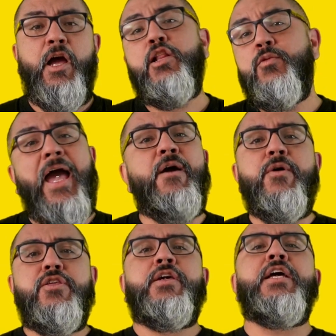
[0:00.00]
Look, and
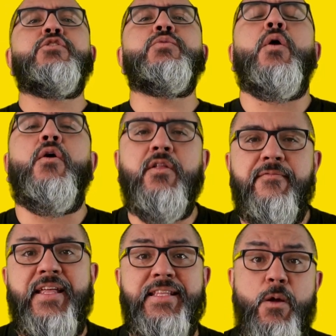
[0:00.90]
when you can do all
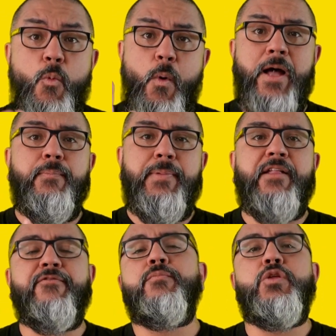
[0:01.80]
of that in one
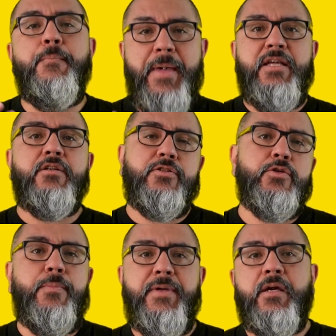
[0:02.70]
platform, you make your
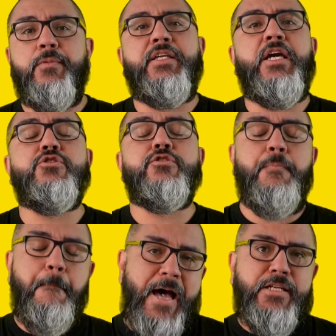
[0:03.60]
social media communications
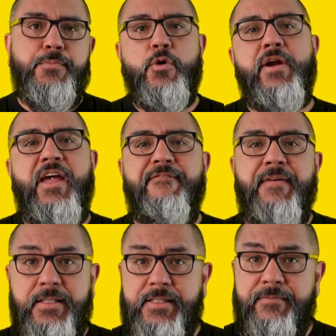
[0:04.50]
much more
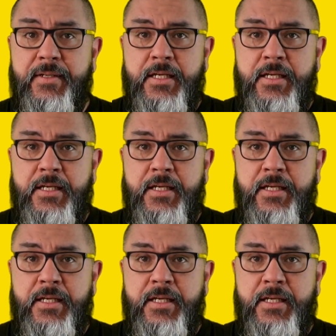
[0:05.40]
effective,